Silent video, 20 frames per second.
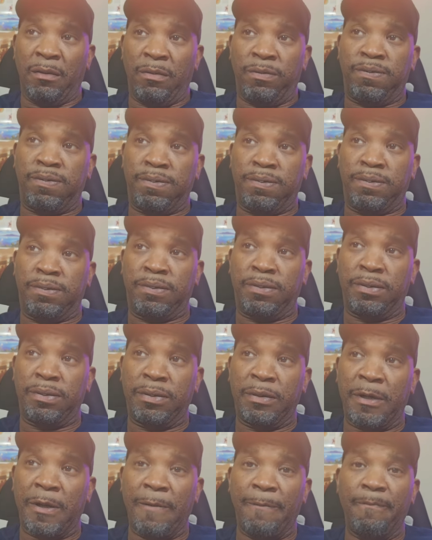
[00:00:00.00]

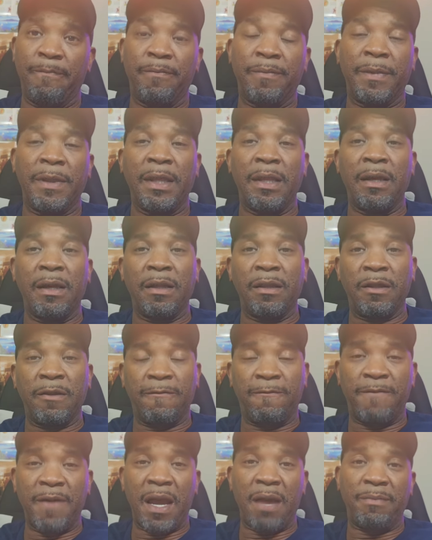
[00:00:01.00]

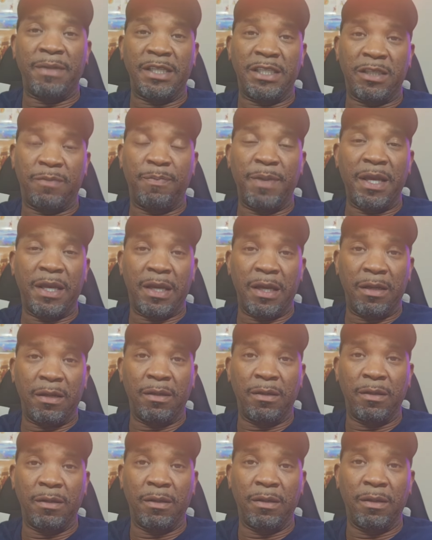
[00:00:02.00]
The family
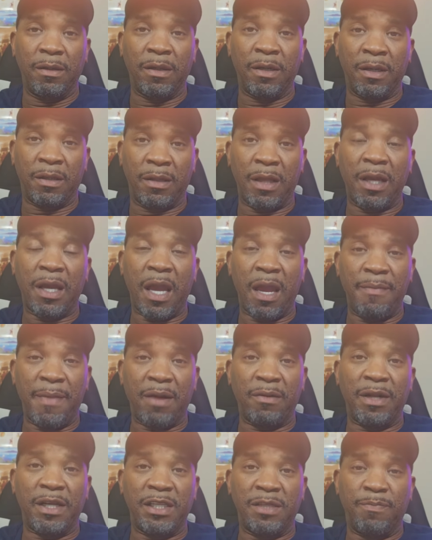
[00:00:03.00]
speaking, they
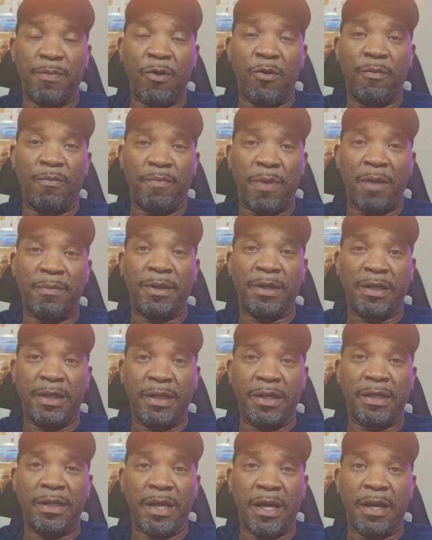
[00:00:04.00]
came out and they spoke
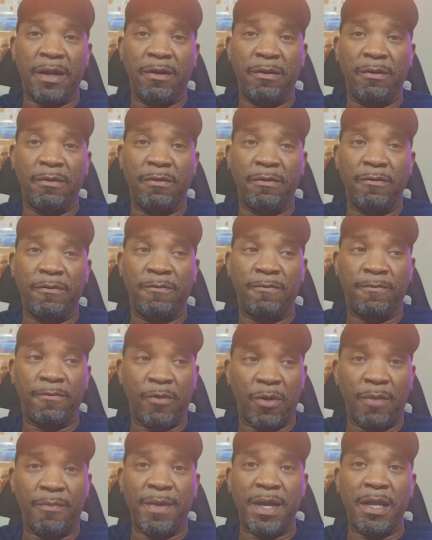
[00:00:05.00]
publicly today
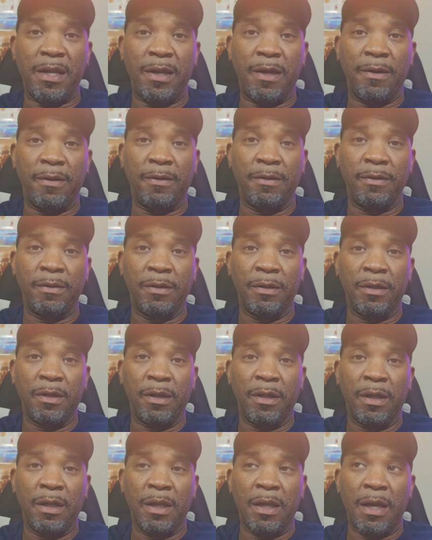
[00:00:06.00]
for the media.
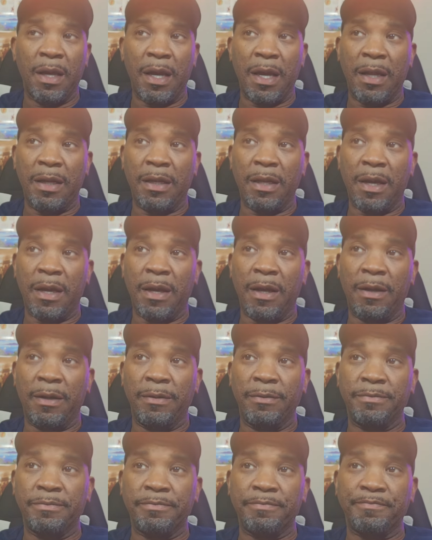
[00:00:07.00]
And
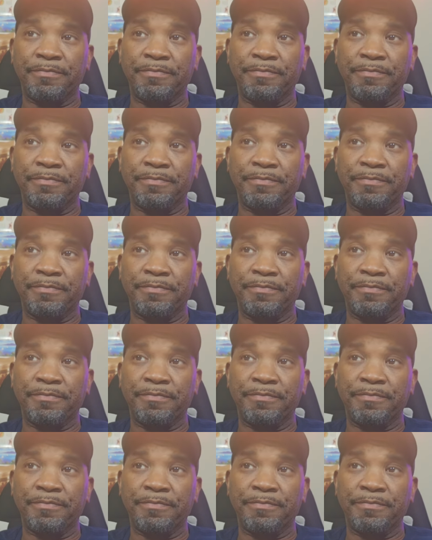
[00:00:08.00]
uh,